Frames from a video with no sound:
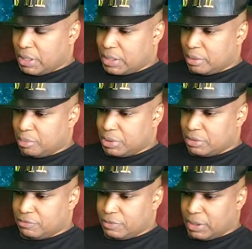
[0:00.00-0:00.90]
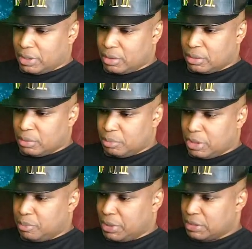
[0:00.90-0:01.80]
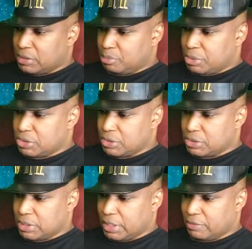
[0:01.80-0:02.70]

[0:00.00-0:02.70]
couple of PayPal submissions that